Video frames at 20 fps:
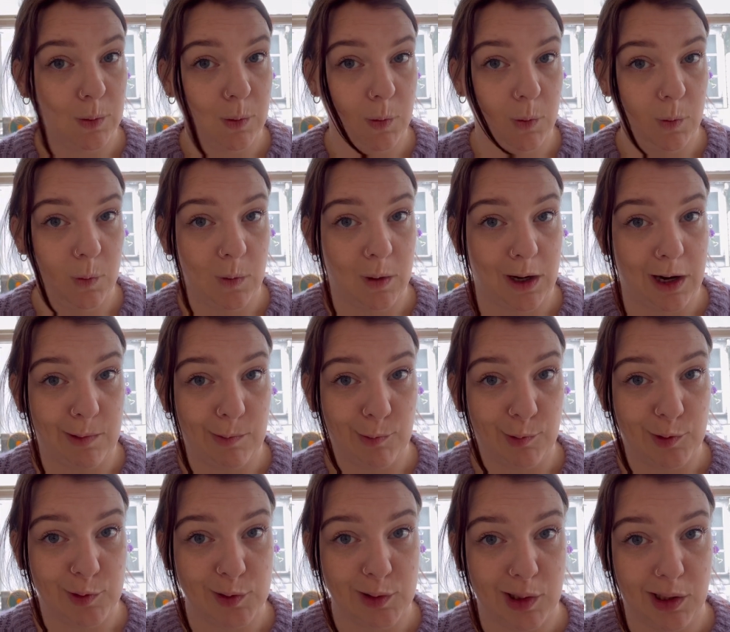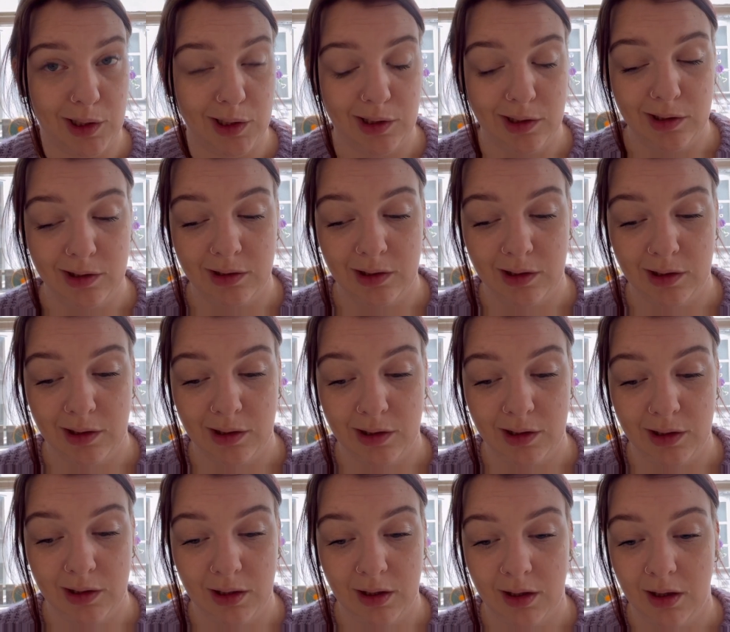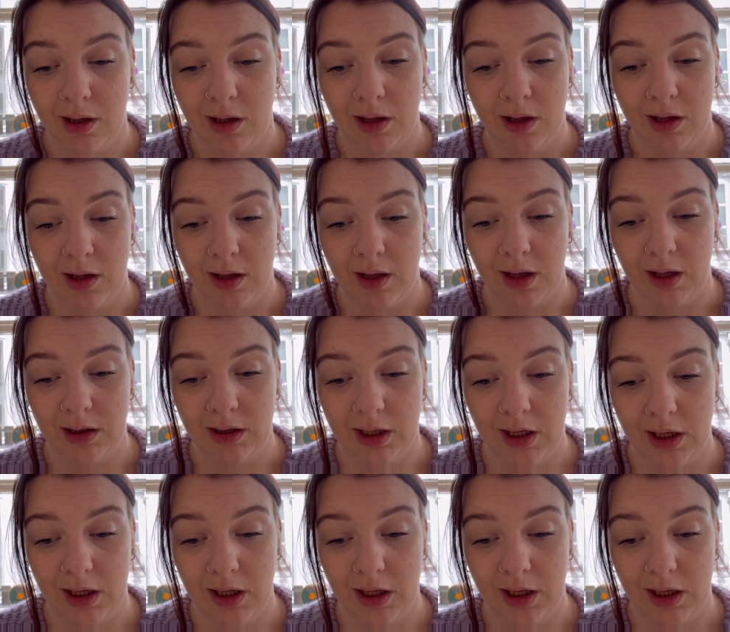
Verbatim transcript: All glamorous here, and